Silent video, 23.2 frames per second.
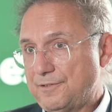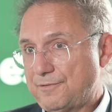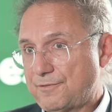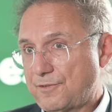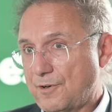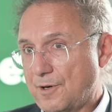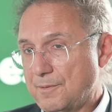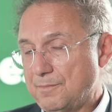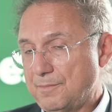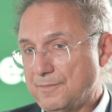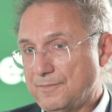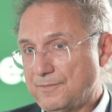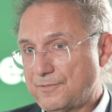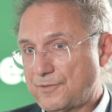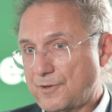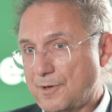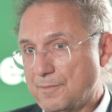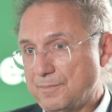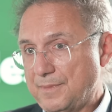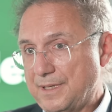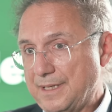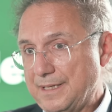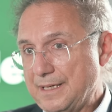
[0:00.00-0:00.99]
from
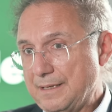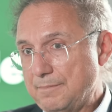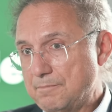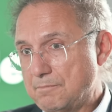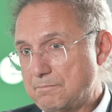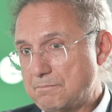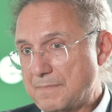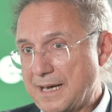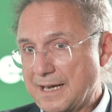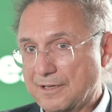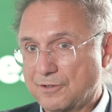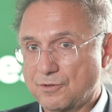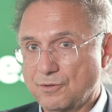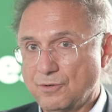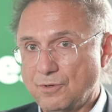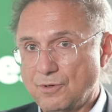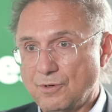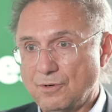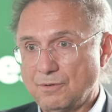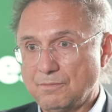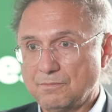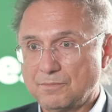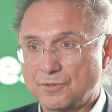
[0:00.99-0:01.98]
the
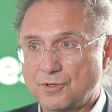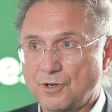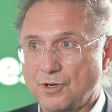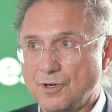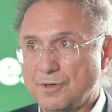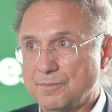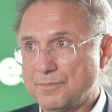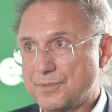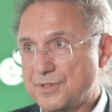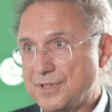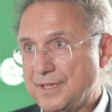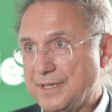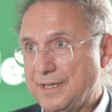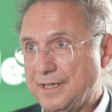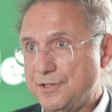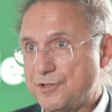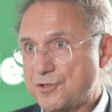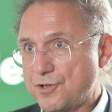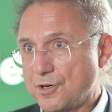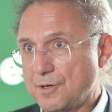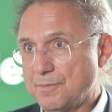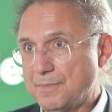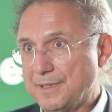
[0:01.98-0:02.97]
macro terms
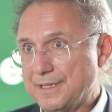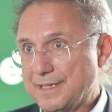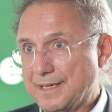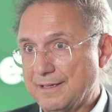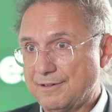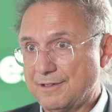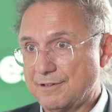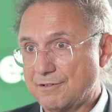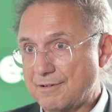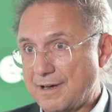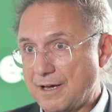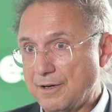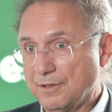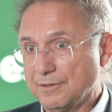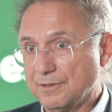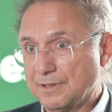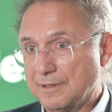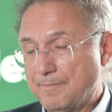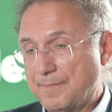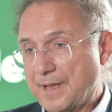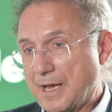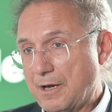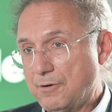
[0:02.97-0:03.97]
in Germany and around.
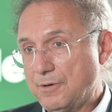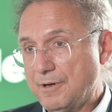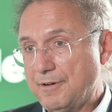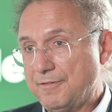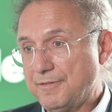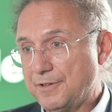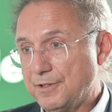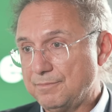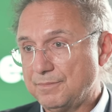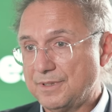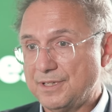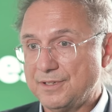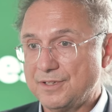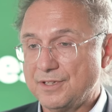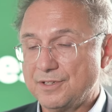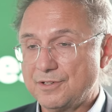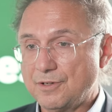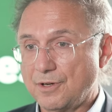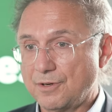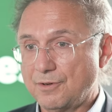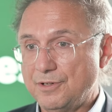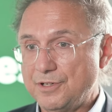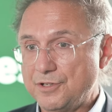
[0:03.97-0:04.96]
However, this is
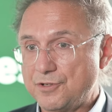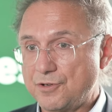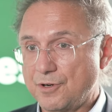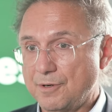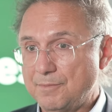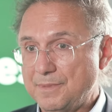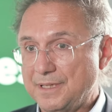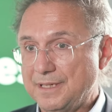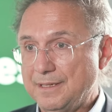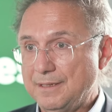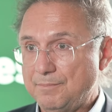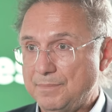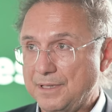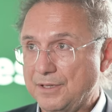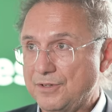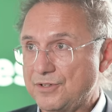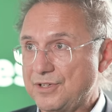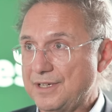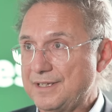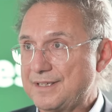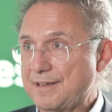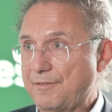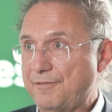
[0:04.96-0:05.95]
not only Germany,
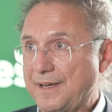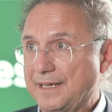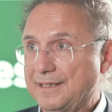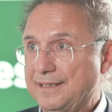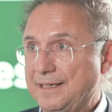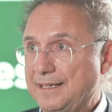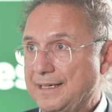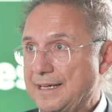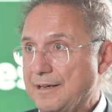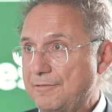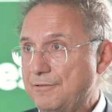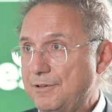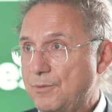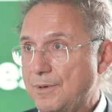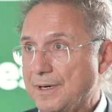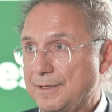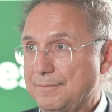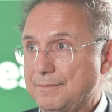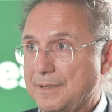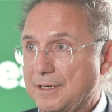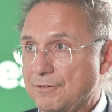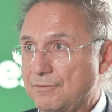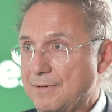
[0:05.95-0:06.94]
because it's affecting
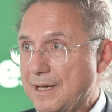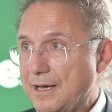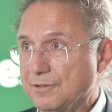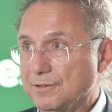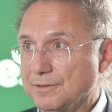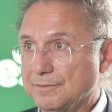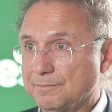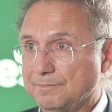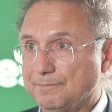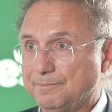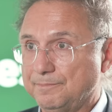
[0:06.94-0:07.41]
everyone around.